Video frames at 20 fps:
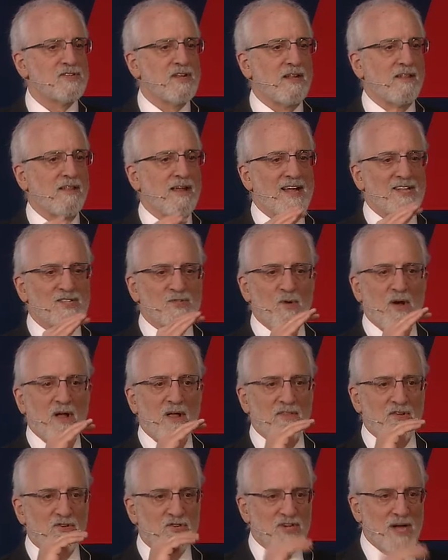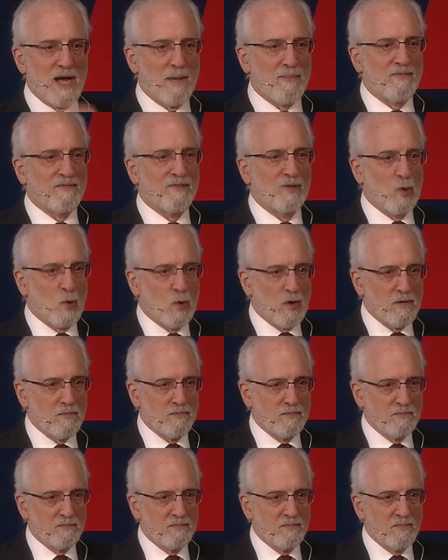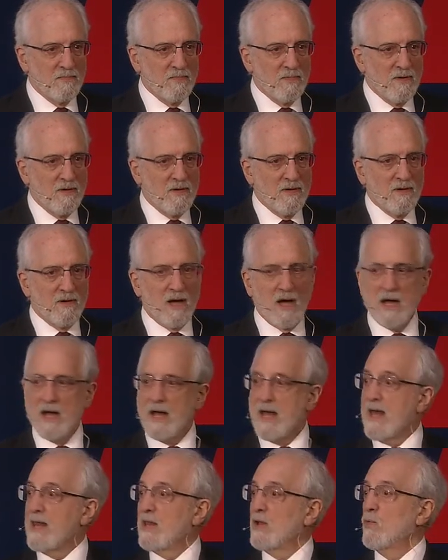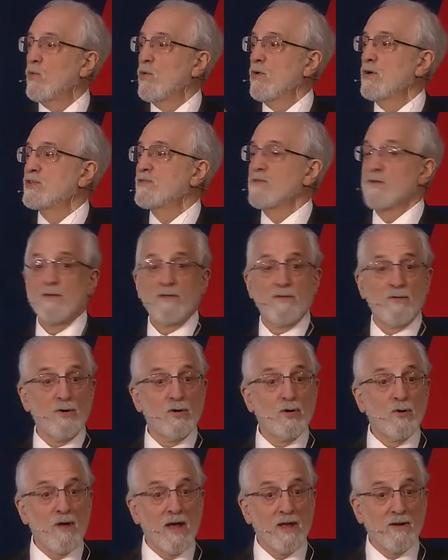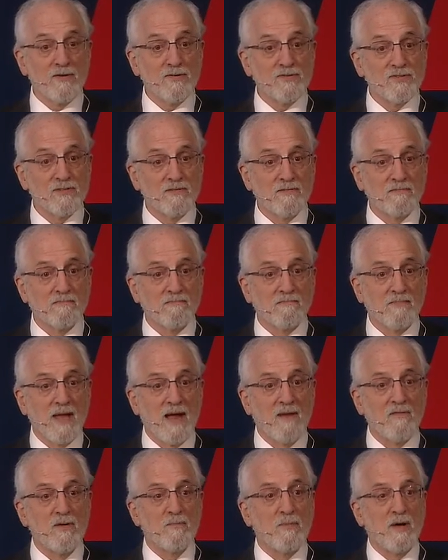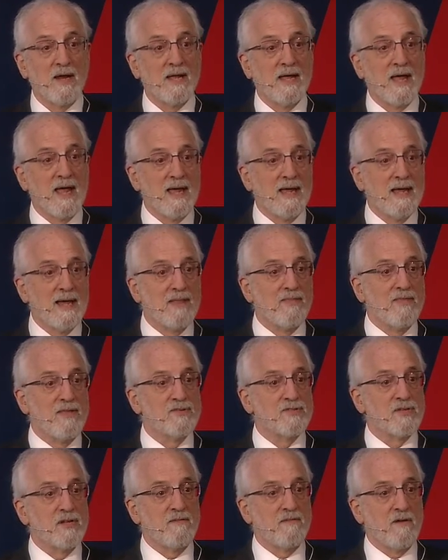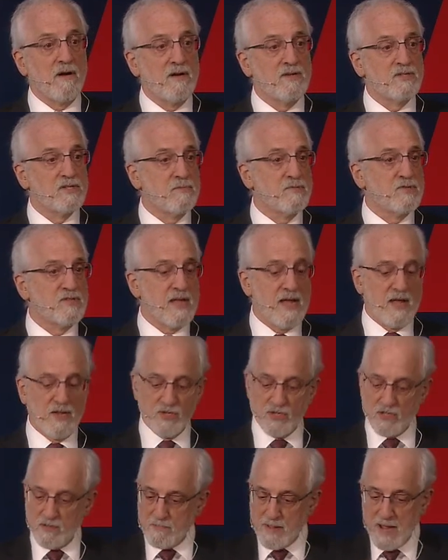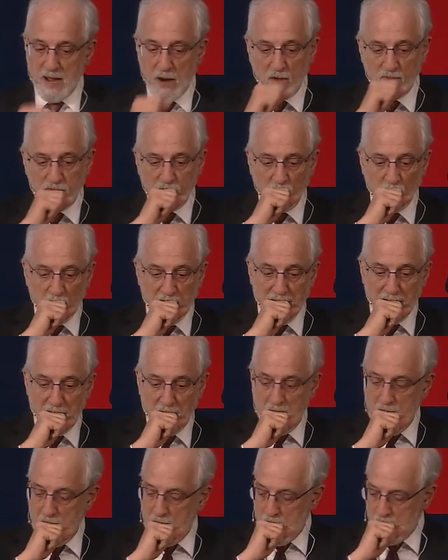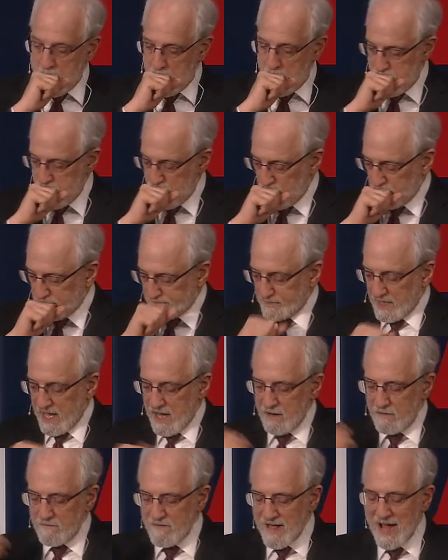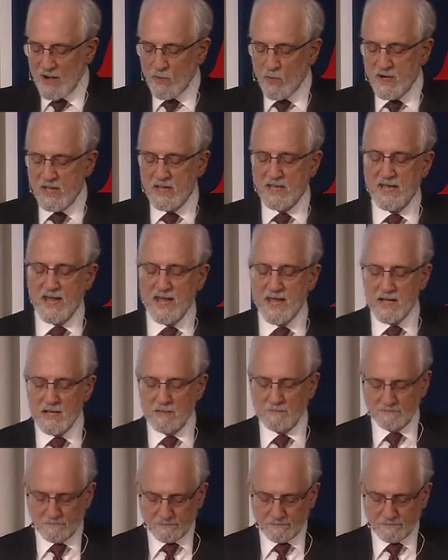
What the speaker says: and it lands well on the shop floor. And it works for 3rd graders. Everybody can get this in a very substantial and powerful way. And in fact, when IKEA